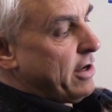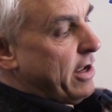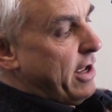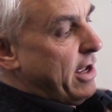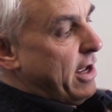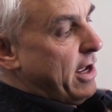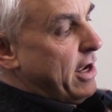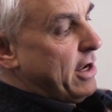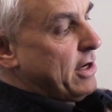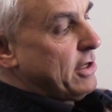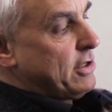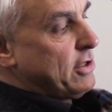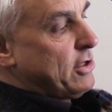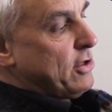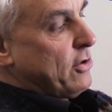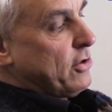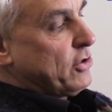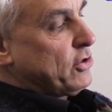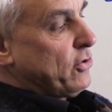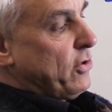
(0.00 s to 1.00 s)
and
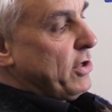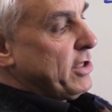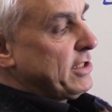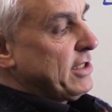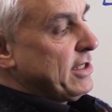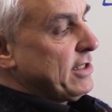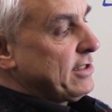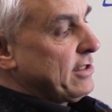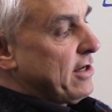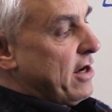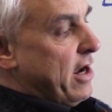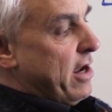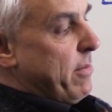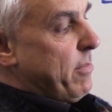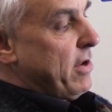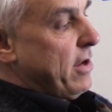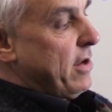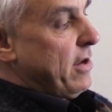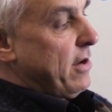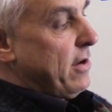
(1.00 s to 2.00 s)
your choice this
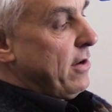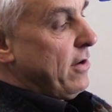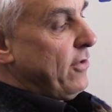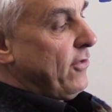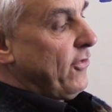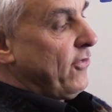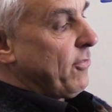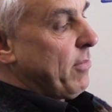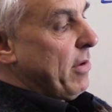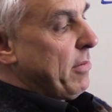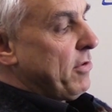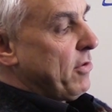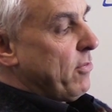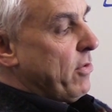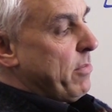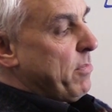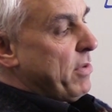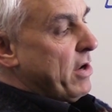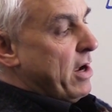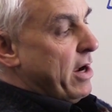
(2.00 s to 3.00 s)
time is maybe the
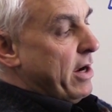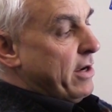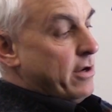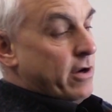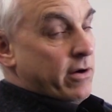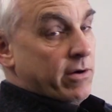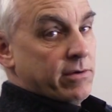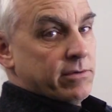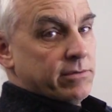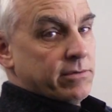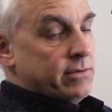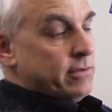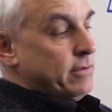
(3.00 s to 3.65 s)
one behind here.